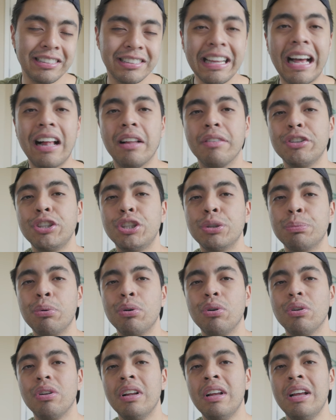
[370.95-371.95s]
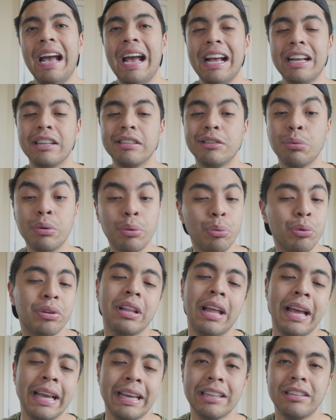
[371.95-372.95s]
salvageable as we would
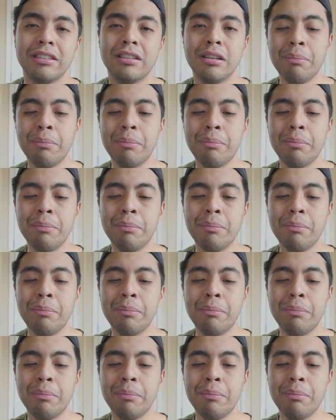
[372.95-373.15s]
like it to